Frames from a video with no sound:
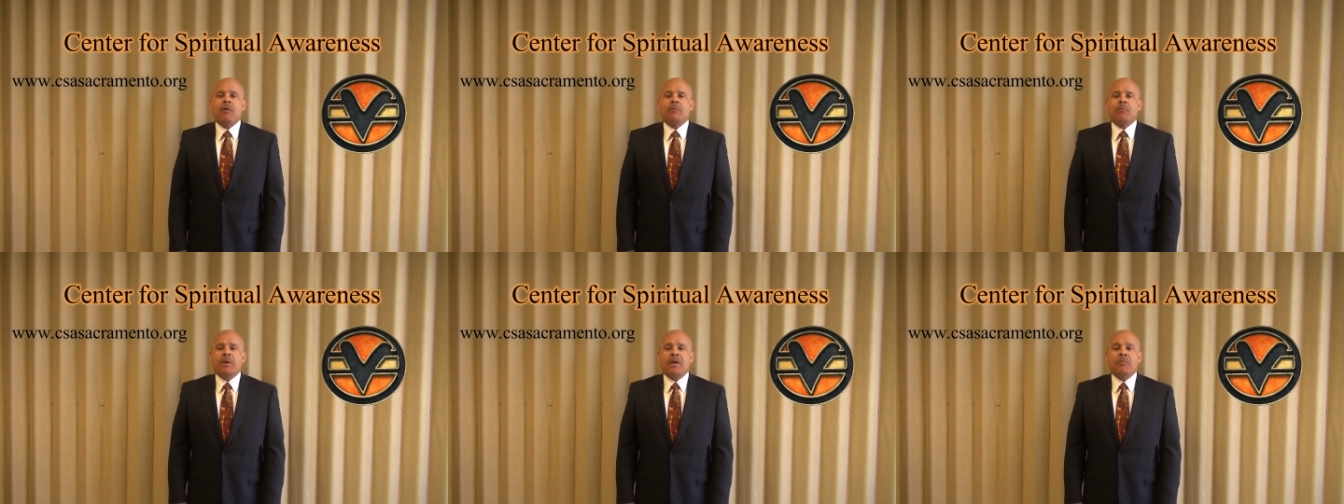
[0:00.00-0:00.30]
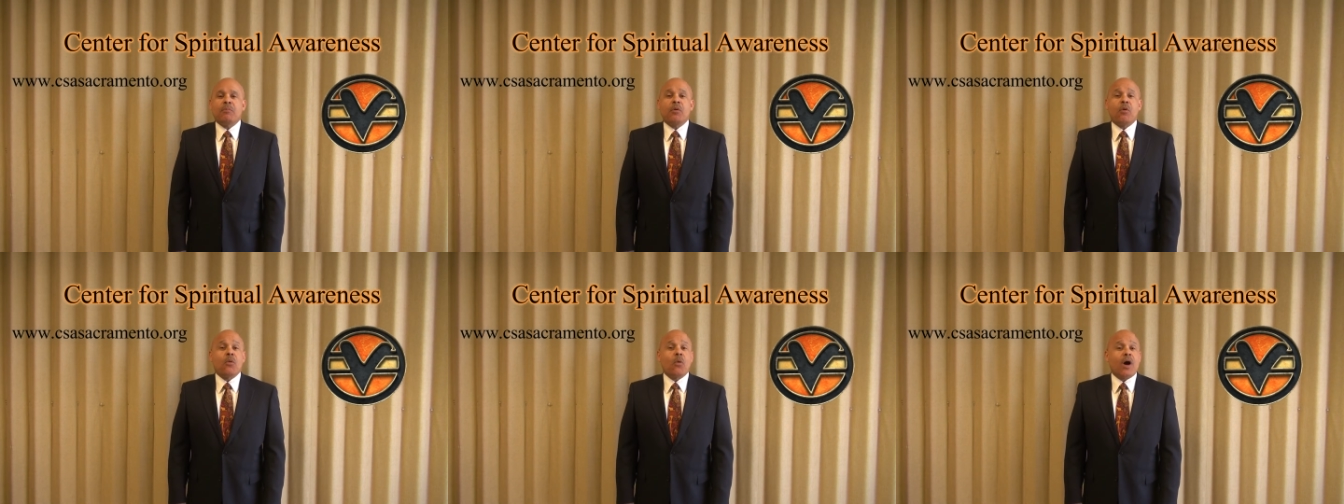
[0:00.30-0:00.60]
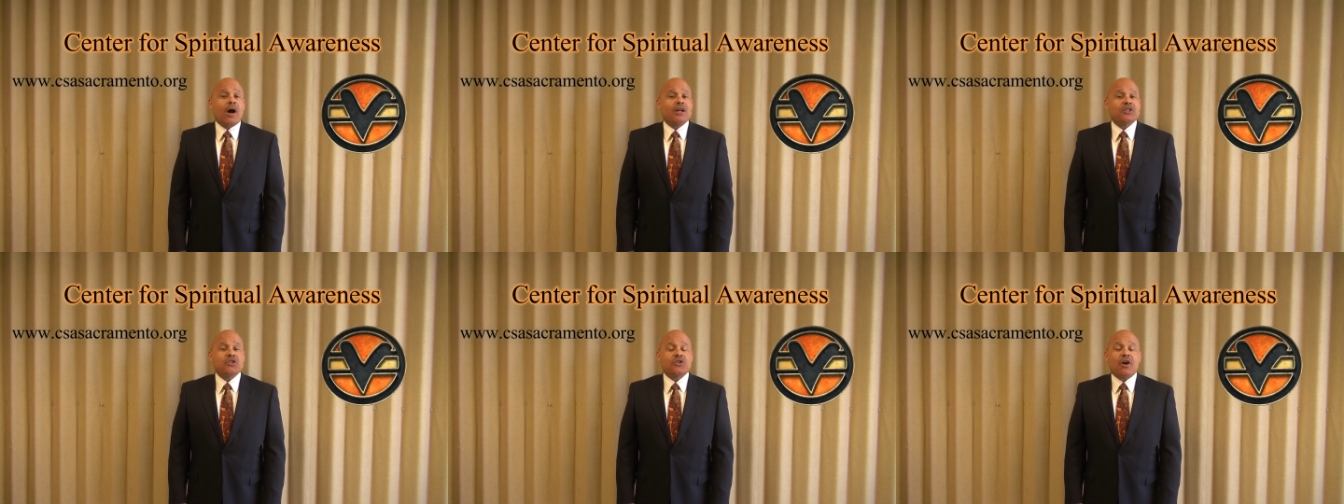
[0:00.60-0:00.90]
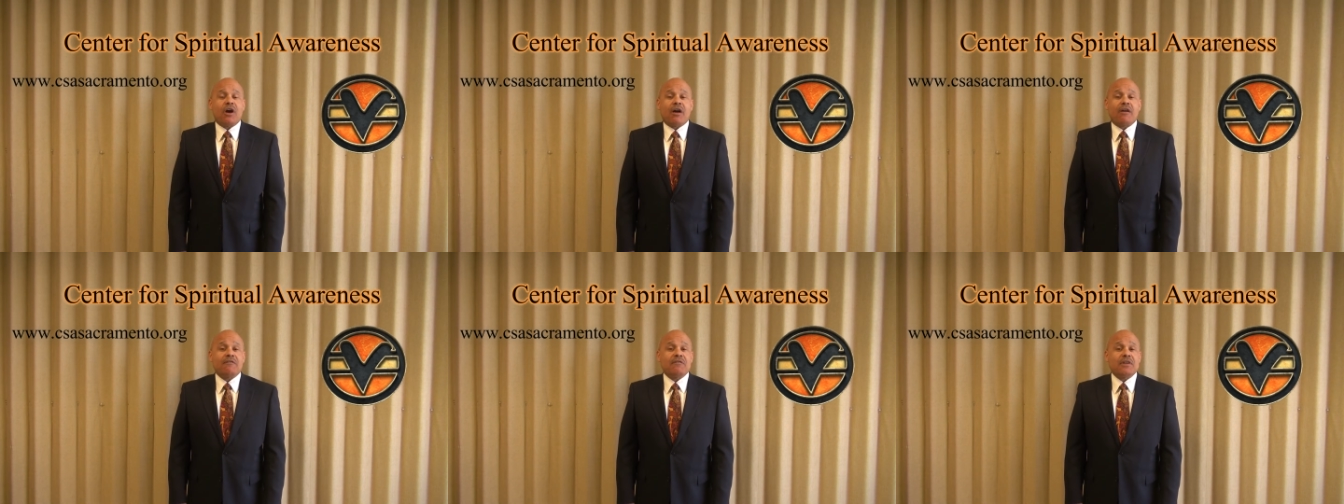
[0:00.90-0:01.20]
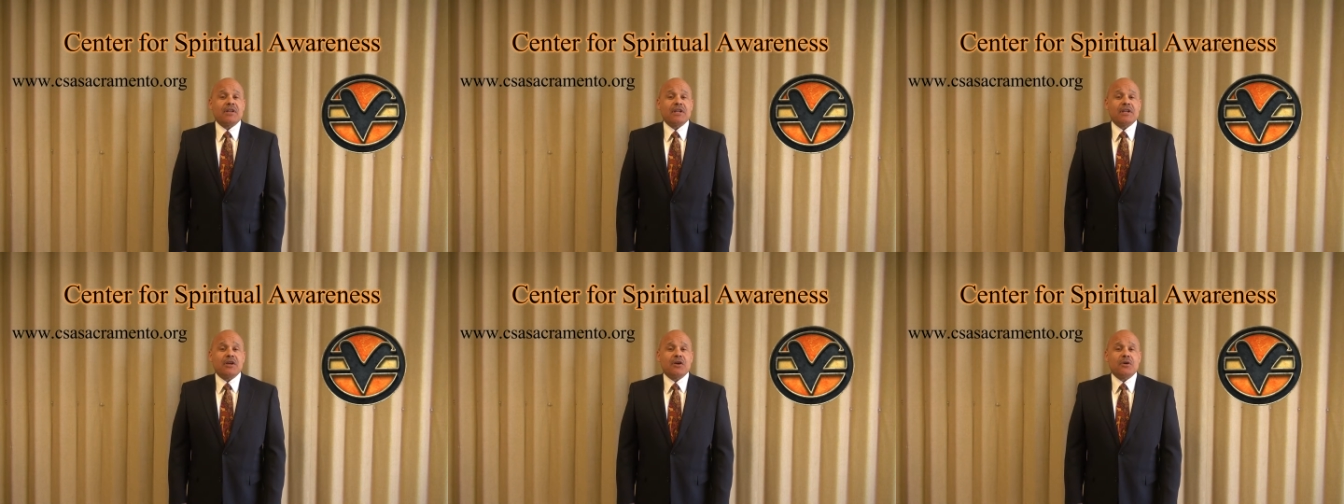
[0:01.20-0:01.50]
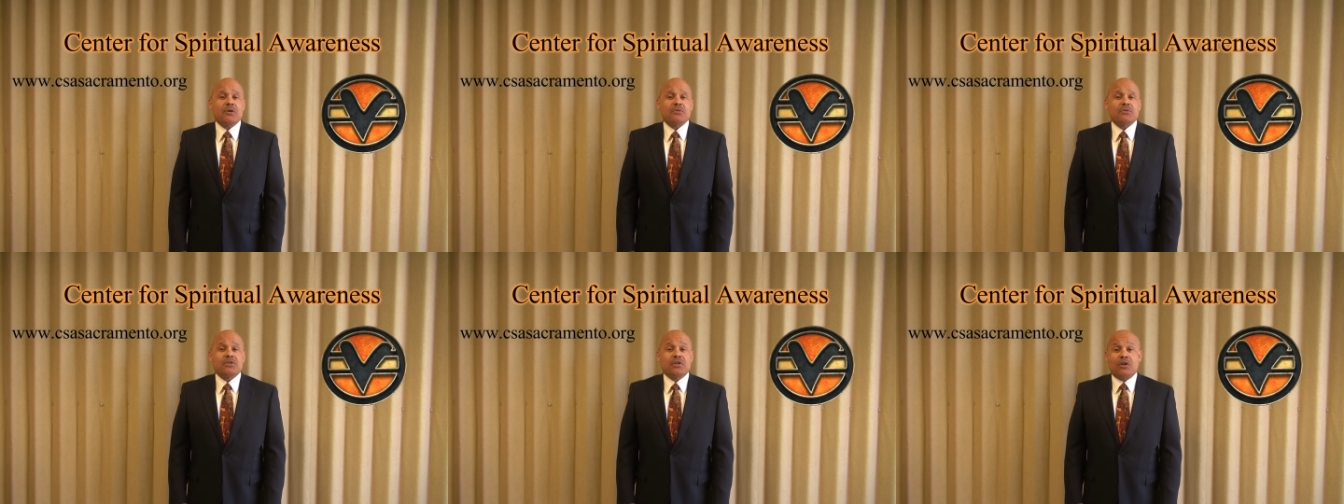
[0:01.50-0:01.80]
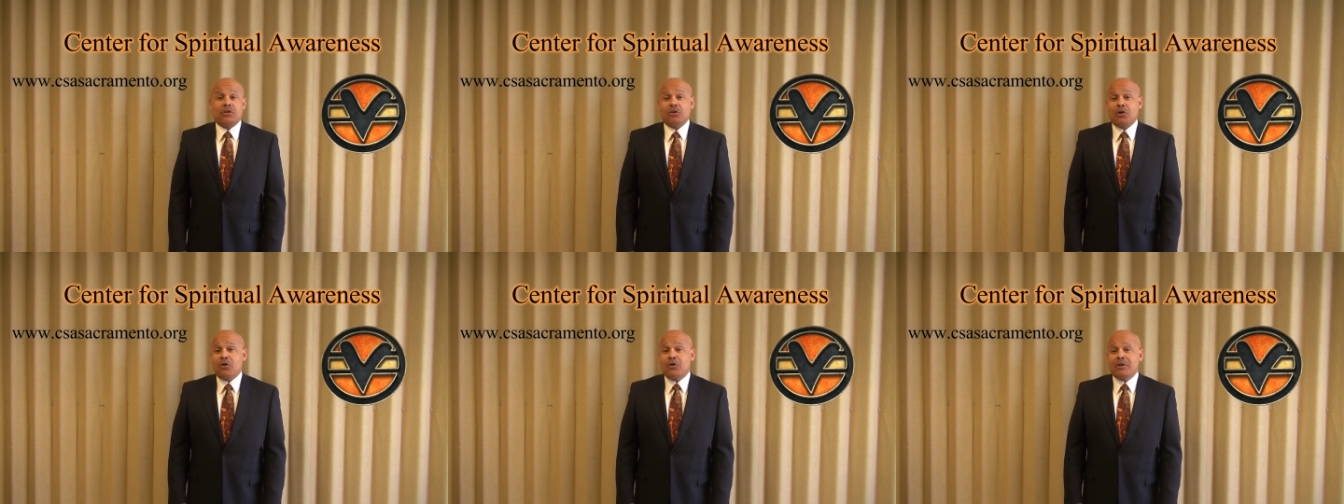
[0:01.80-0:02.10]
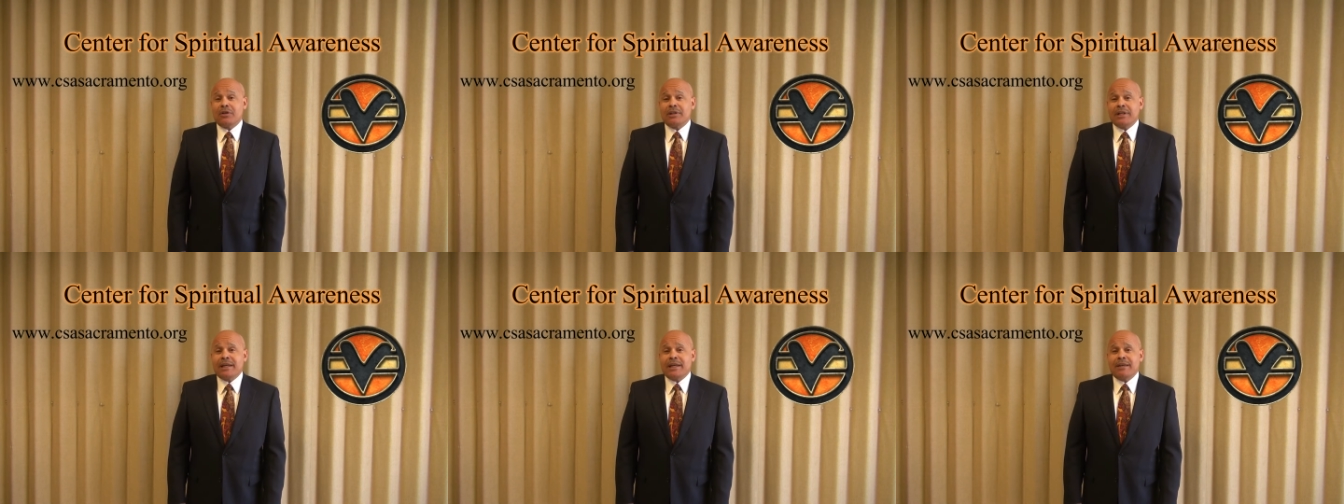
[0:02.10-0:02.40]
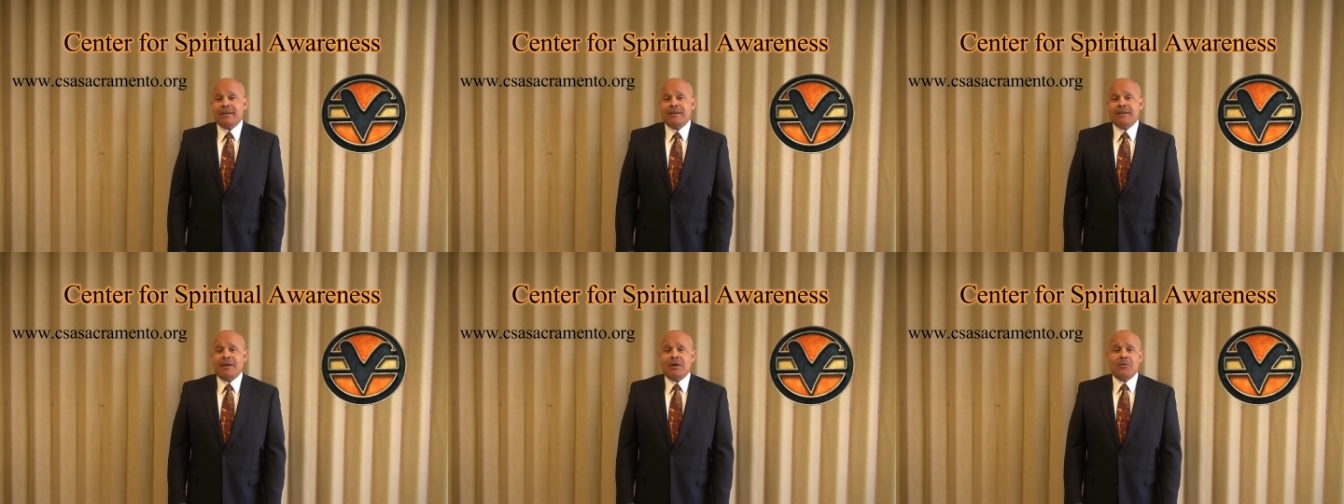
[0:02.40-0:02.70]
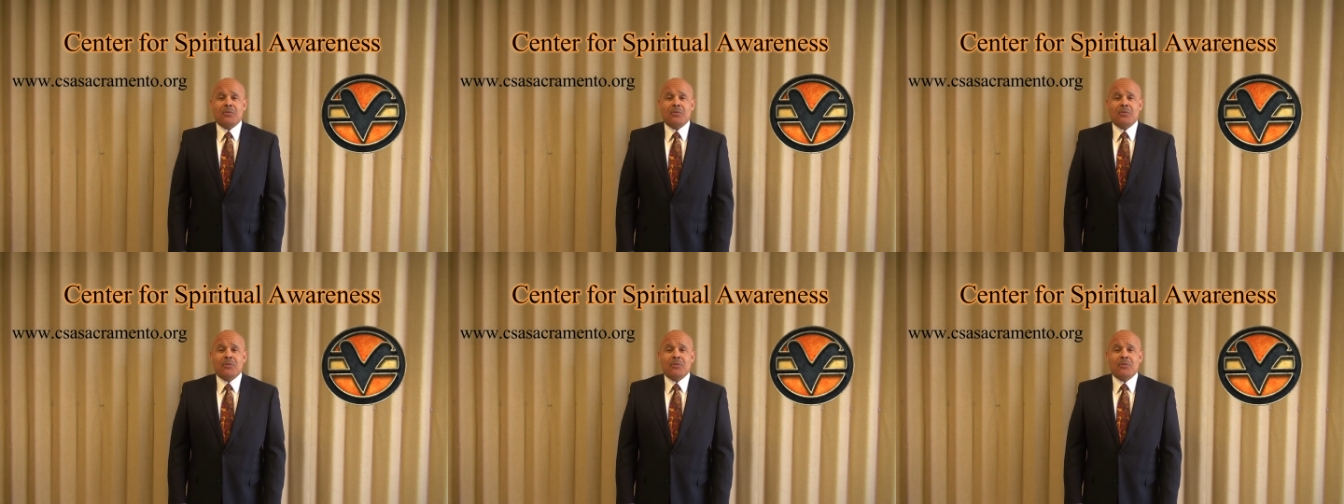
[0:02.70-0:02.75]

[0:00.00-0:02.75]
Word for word: People watch our videos locally